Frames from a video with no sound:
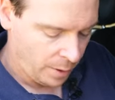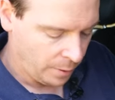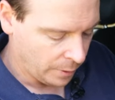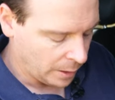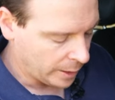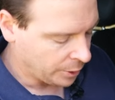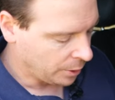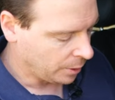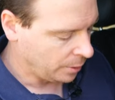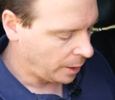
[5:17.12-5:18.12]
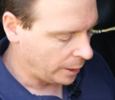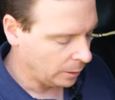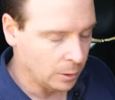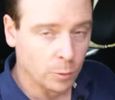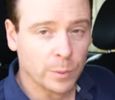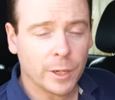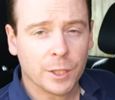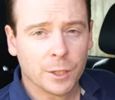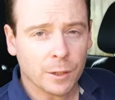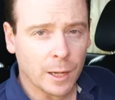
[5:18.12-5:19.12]
the larger dial
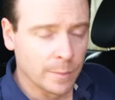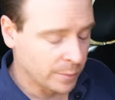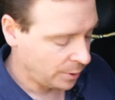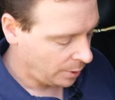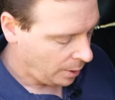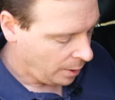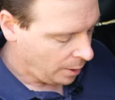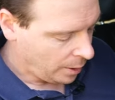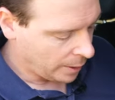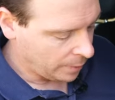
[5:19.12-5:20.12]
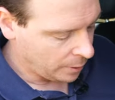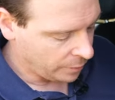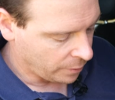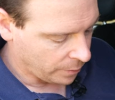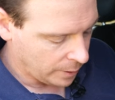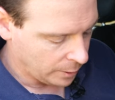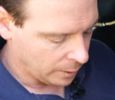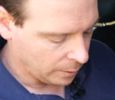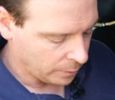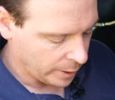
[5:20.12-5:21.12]
illumination lamps, and then you've got these
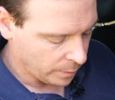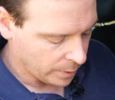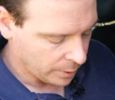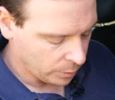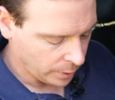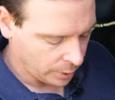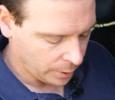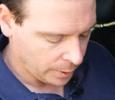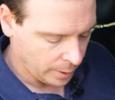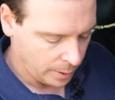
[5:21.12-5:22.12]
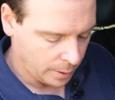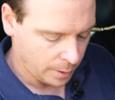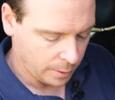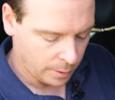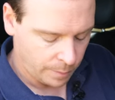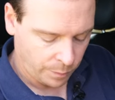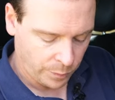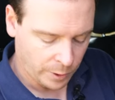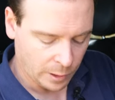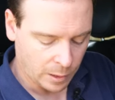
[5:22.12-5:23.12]
little grey ones, which are the uh,
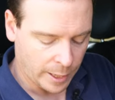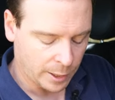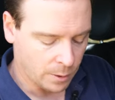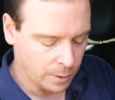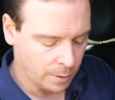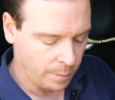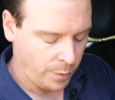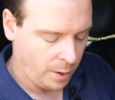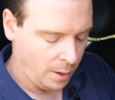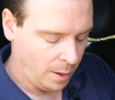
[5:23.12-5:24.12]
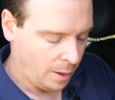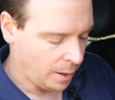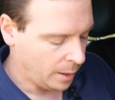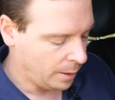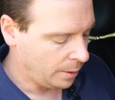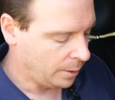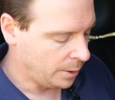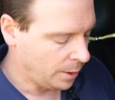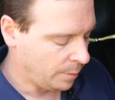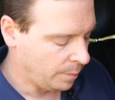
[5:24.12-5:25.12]
little icon and
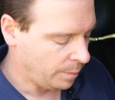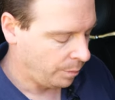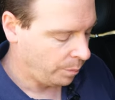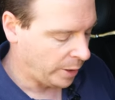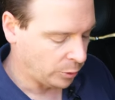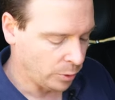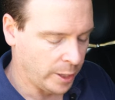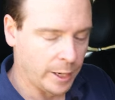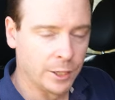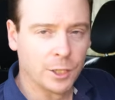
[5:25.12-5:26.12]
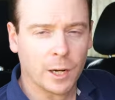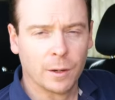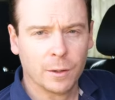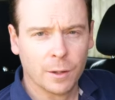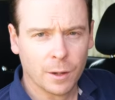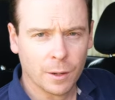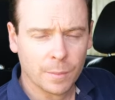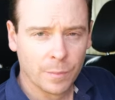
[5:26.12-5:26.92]
um, petrol gauge and uh,